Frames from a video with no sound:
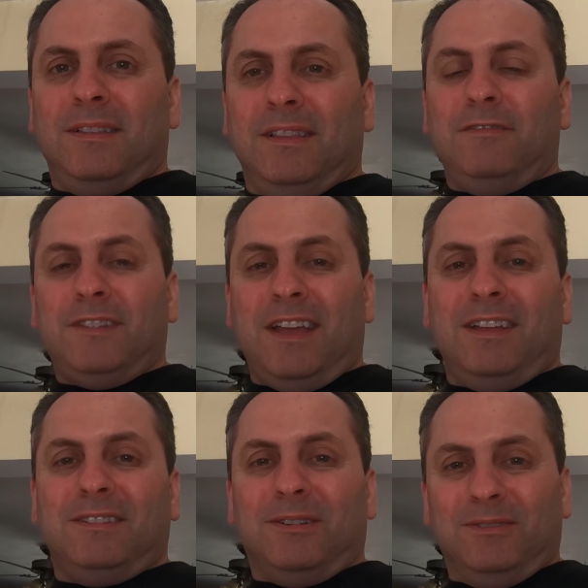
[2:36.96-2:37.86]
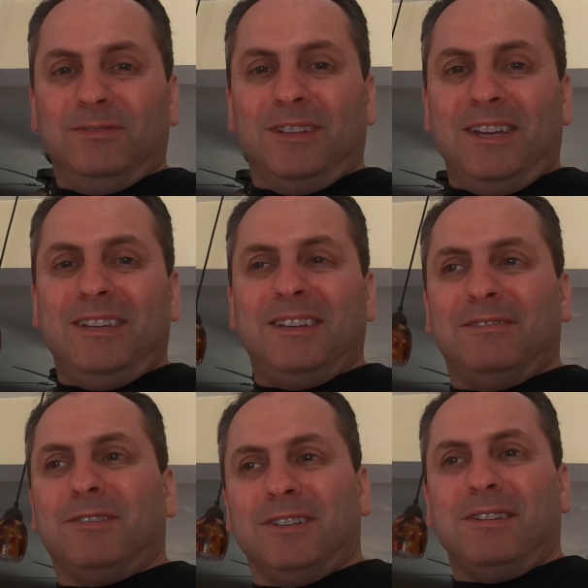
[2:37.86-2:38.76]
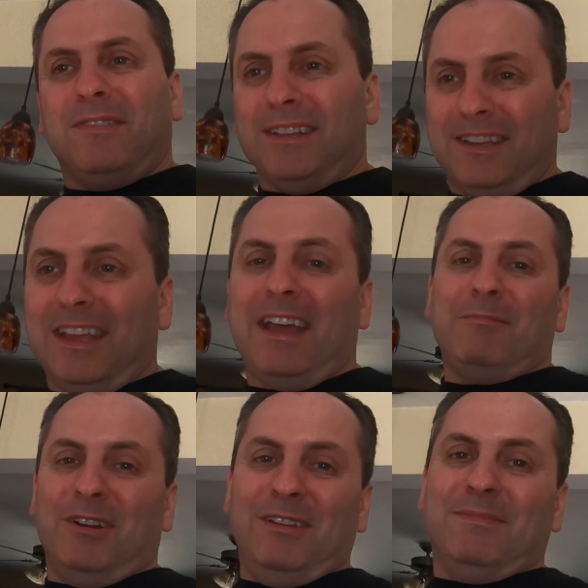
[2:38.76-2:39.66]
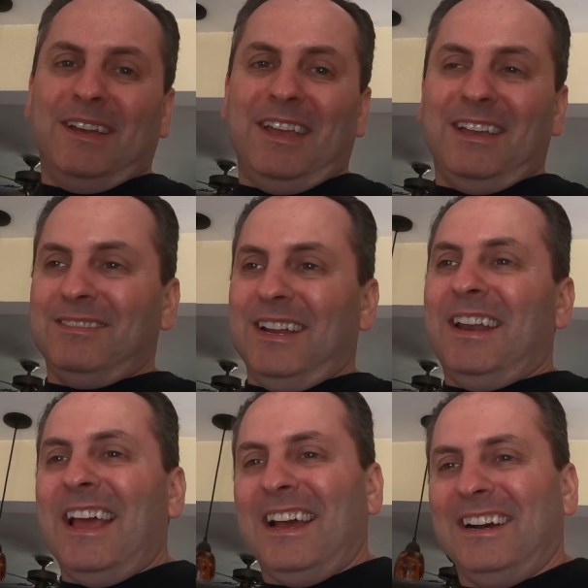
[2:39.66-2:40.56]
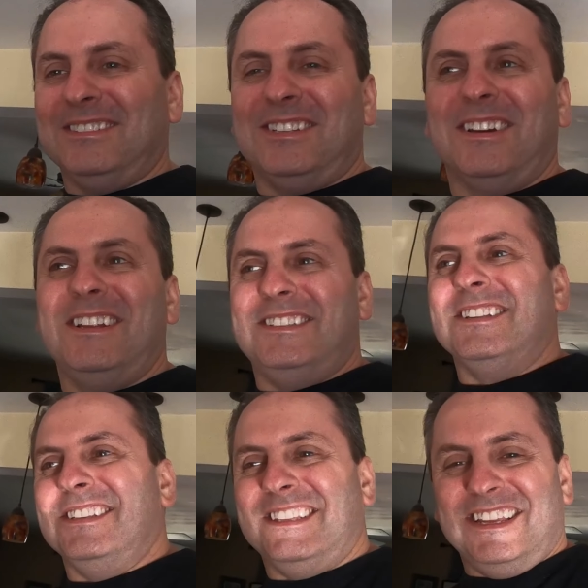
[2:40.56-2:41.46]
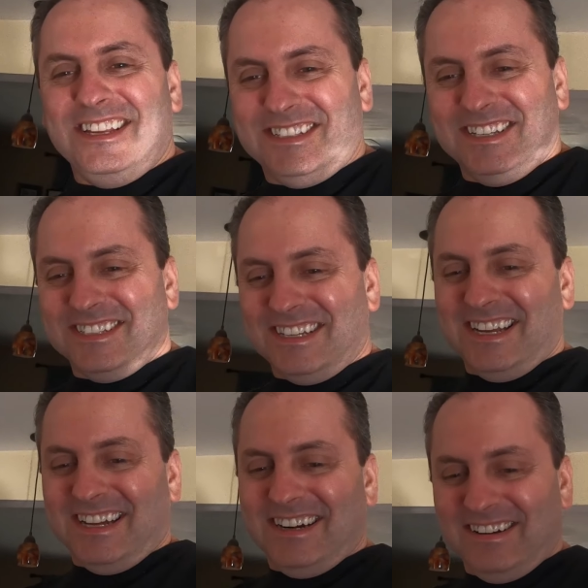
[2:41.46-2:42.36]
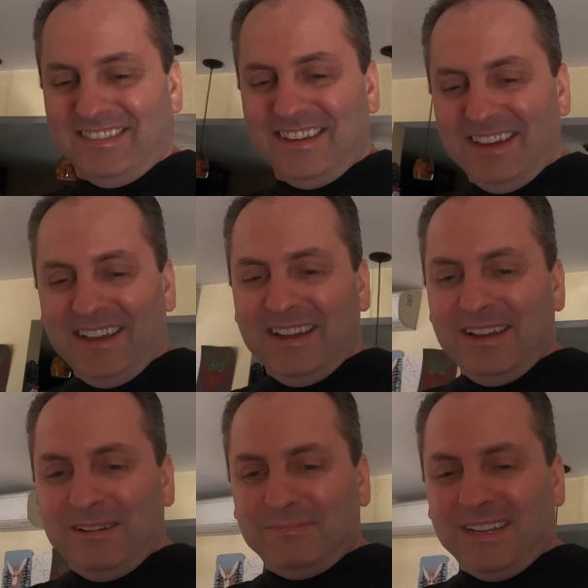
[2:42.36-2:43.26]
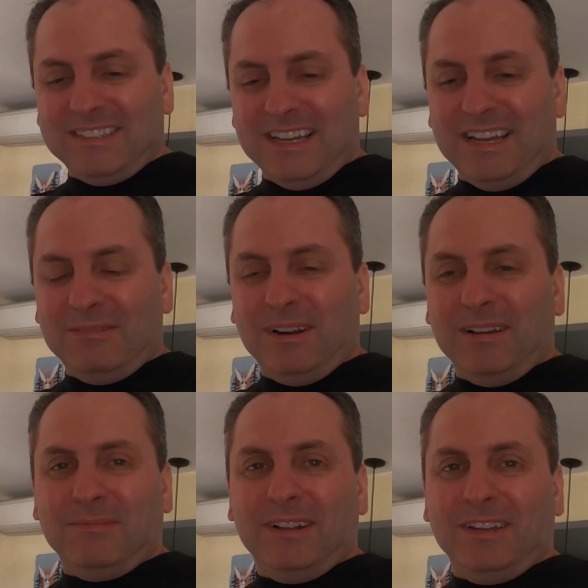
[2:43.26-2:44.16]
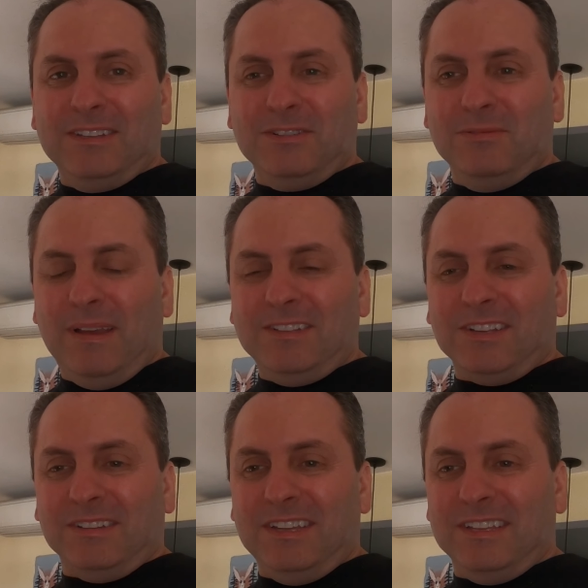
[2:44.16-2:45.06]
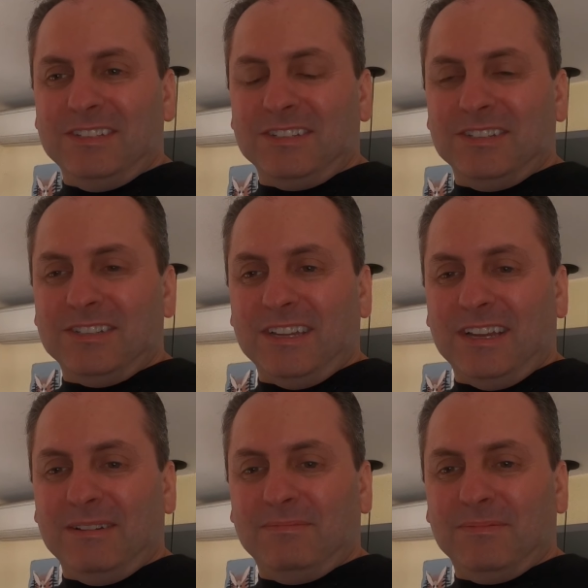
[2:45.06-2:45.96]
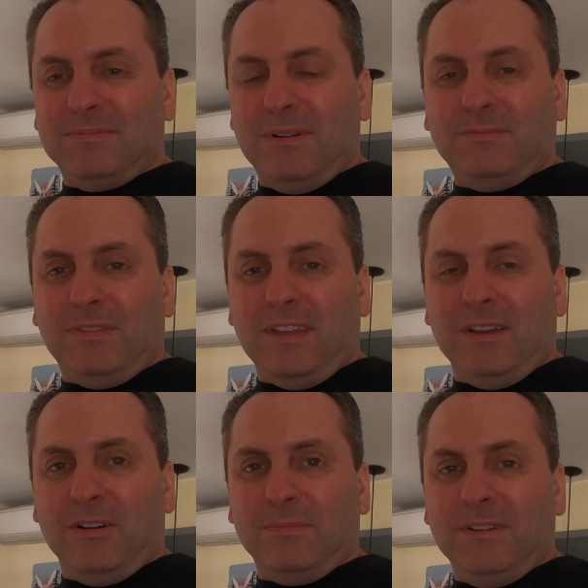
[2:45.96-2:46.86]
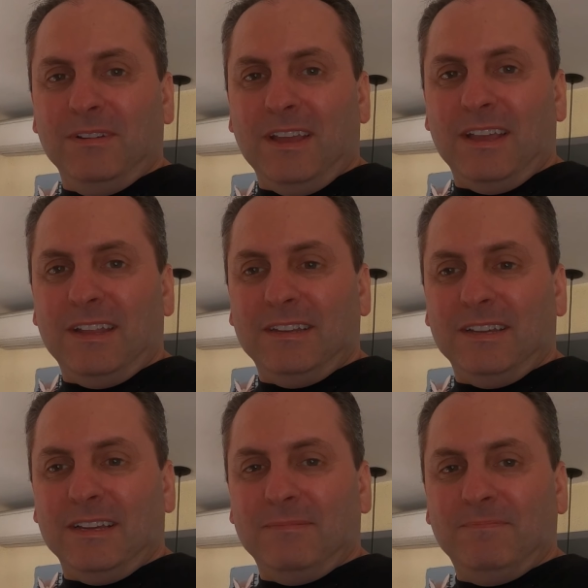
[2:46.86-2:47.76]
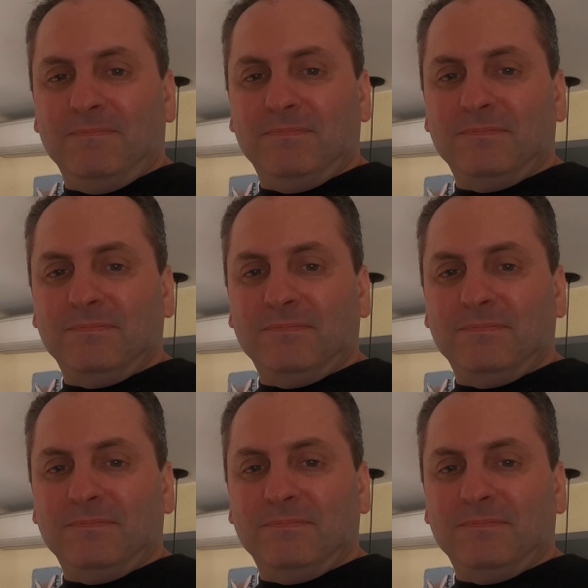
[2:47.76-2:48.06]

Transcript: left hand only. Of course, I've got the camera in my hand right now, so this isn't the easiest thing on earth. But what I'm going to do basically is just rip the thing open and